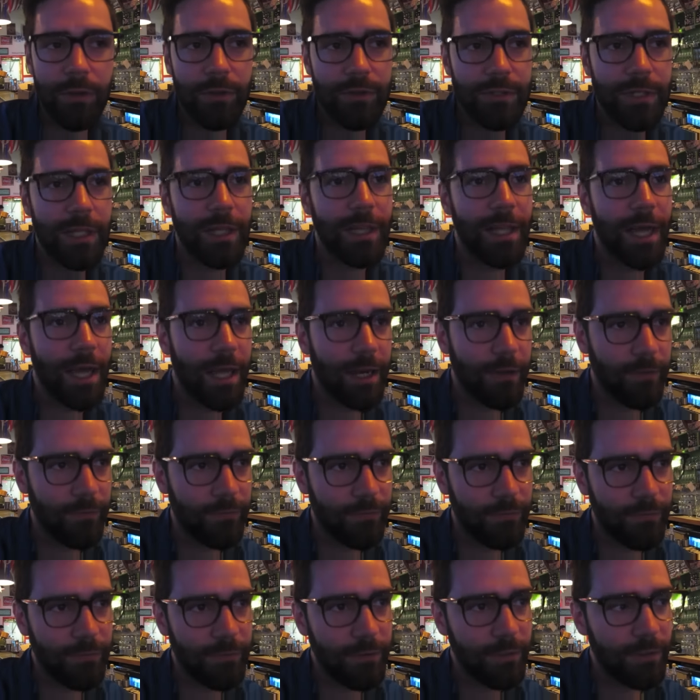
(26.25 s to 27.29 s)
There's a lot of...
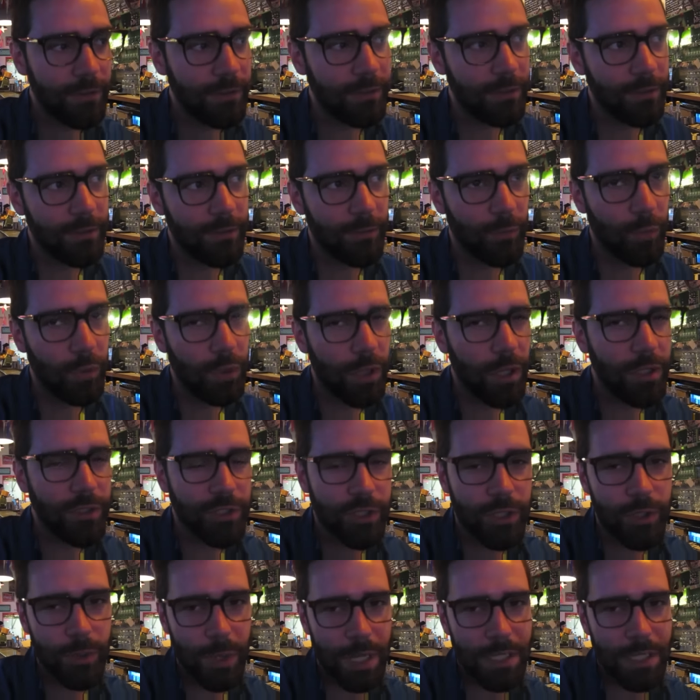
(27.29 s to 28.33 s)
Well, I'll show you